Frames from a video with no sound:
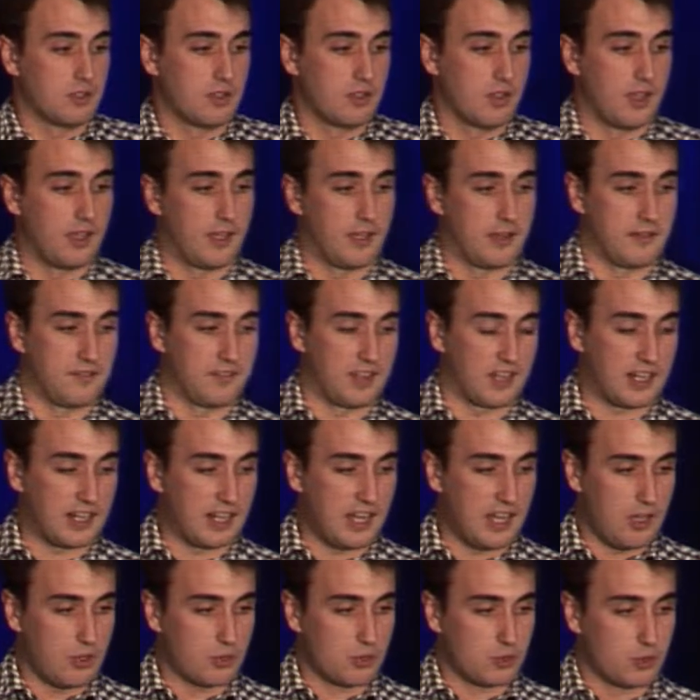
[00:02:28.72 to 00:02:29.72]
in the
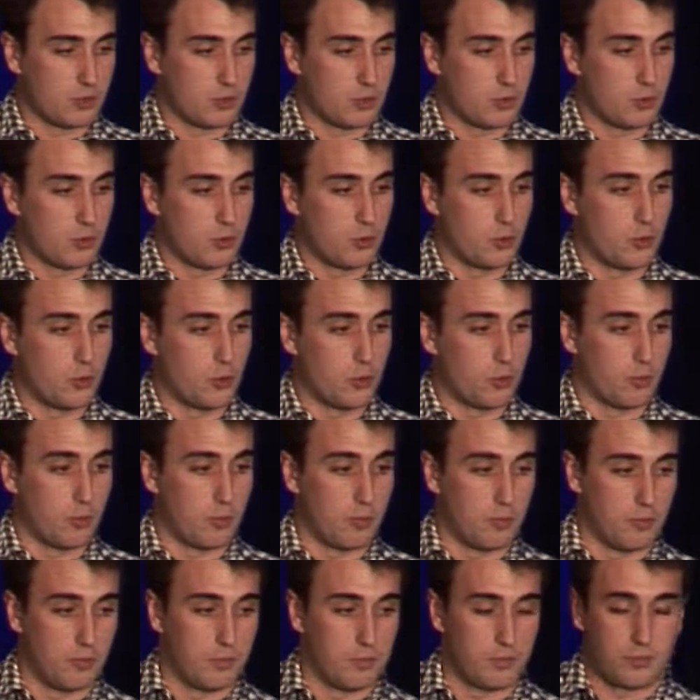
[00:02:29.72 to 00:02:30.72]
cloud, two
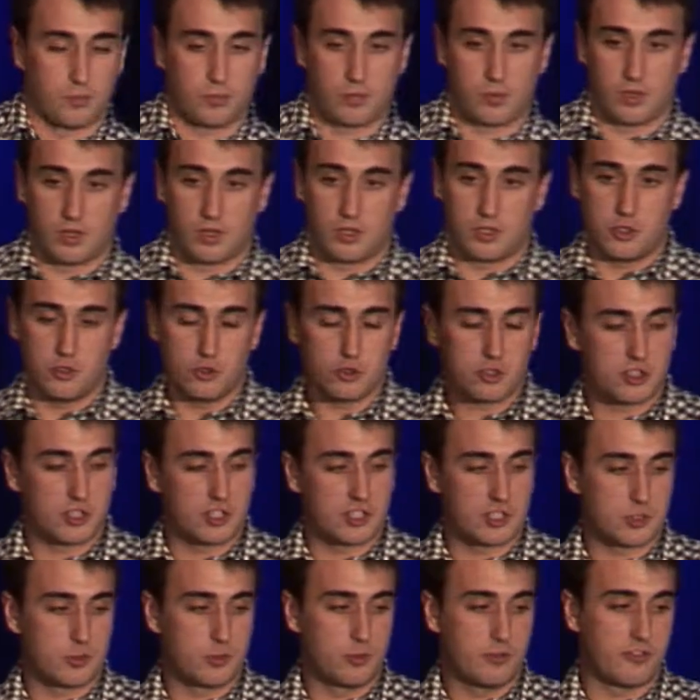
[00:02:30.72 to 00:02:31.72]

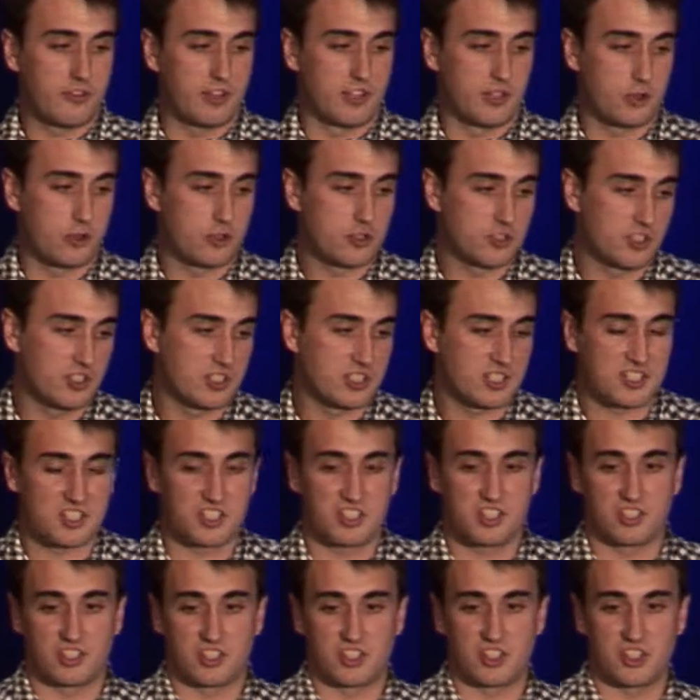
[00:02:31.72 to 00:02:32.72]
different users
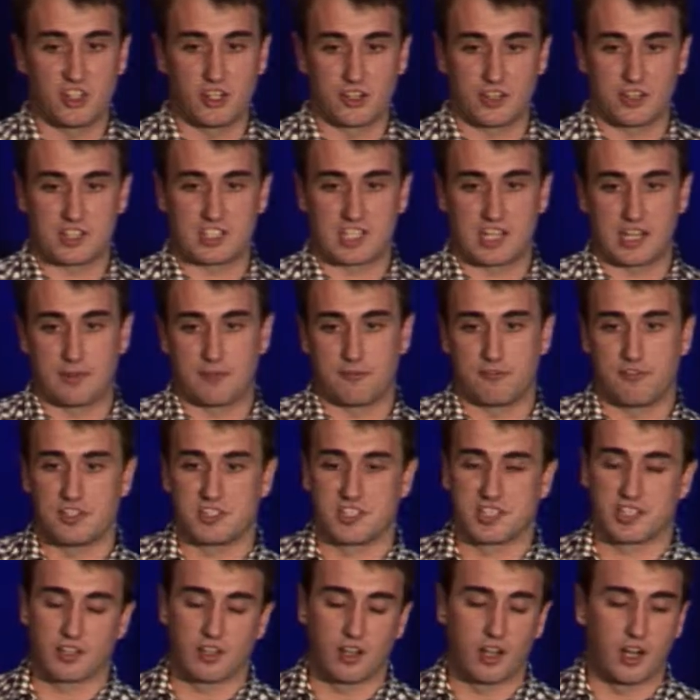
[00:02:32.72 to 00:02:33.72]
share the same
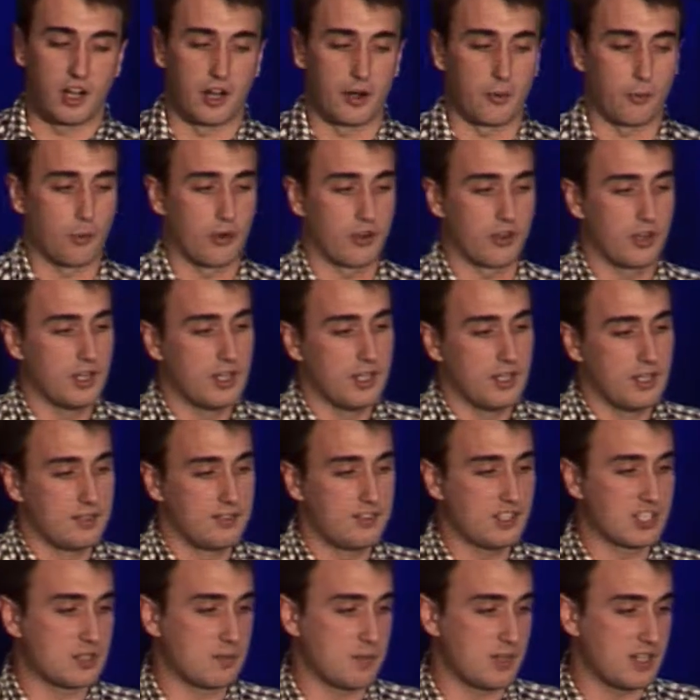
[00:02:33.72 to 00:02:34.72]
physical hardware.
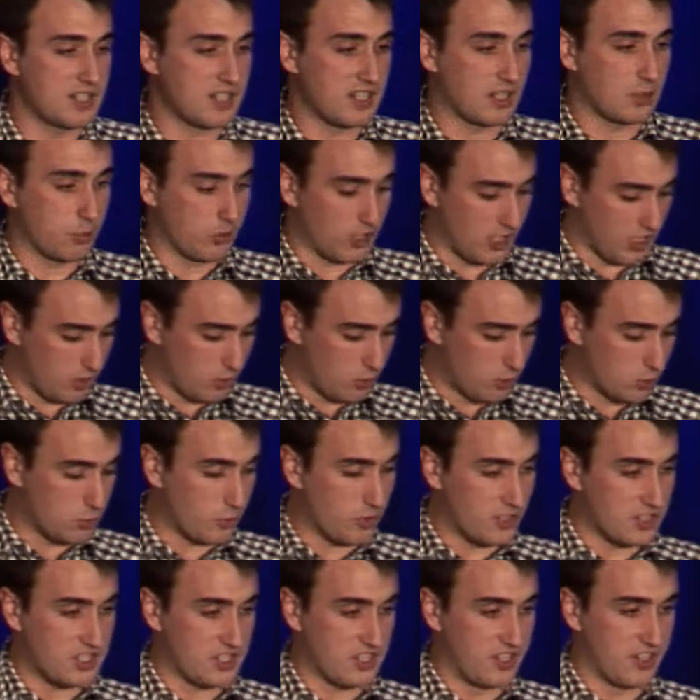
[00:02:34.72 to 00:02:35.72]
This means that we can go to
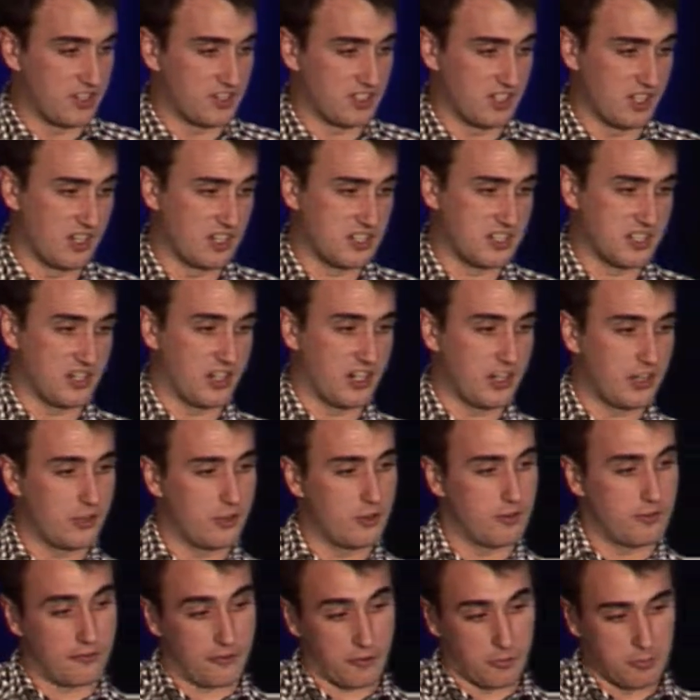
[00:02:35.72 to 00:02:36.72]
a
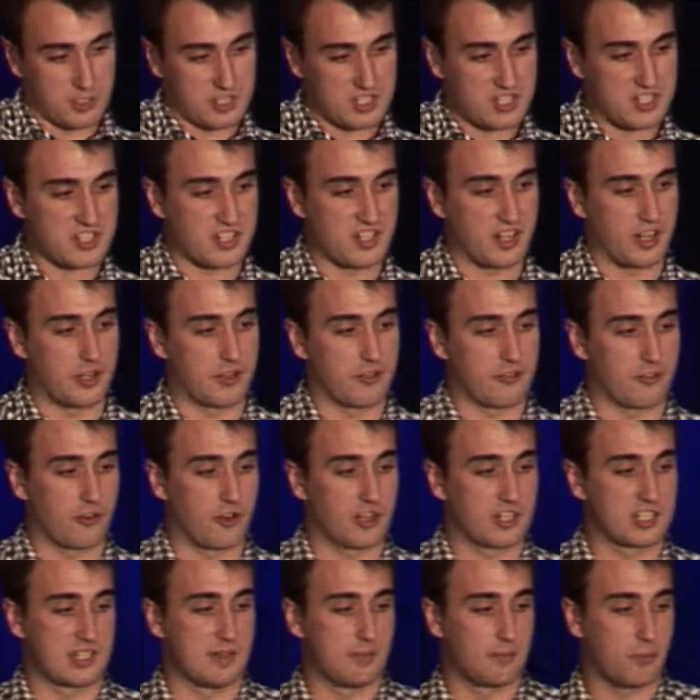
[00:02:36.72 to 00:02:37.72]
scenario, from this scenario, for
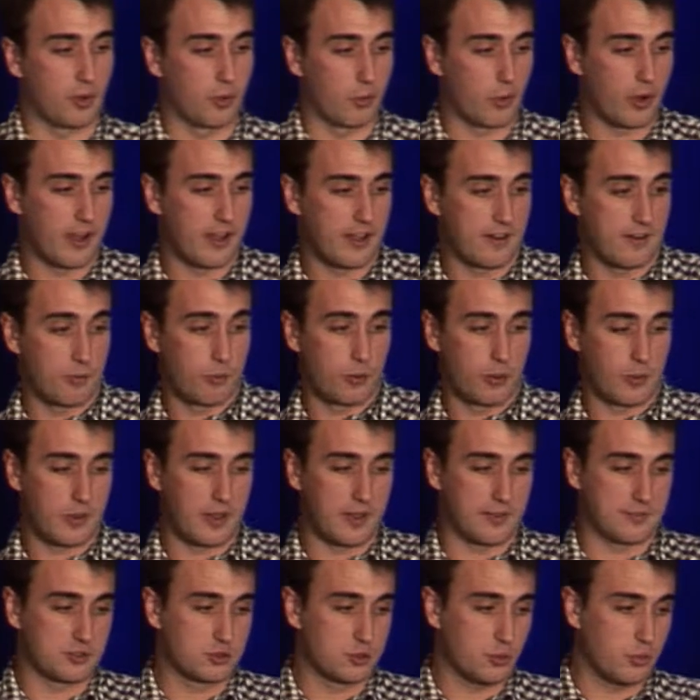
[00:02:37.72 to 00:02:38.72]
example, where we
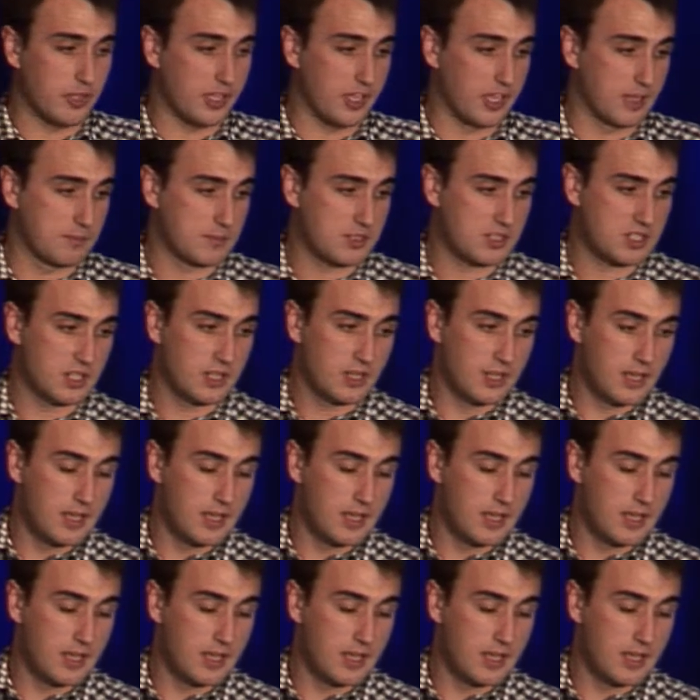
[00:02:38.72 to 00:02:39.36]
have two VMs